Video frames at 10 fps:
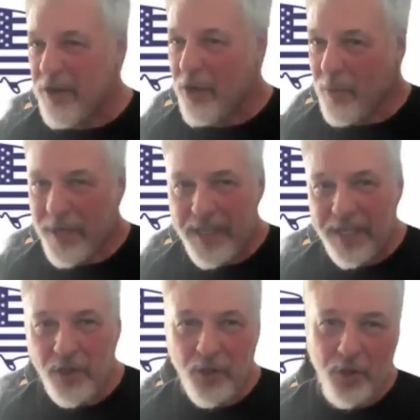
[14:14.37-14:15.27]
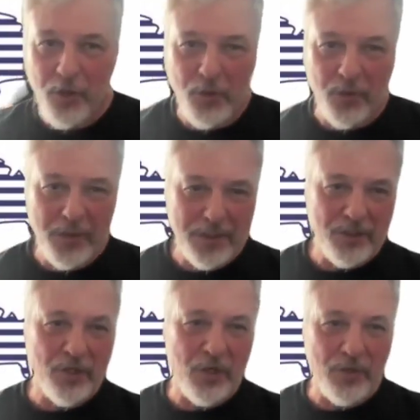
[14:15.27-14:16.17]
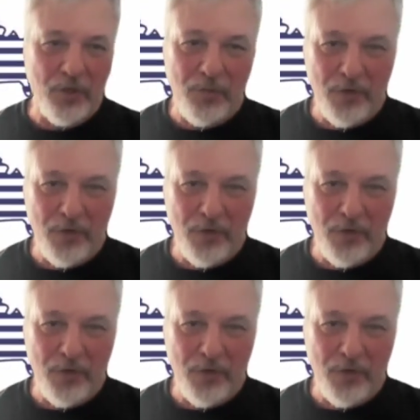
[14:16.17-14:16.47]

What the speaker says: nobody in the queue, so don't worry.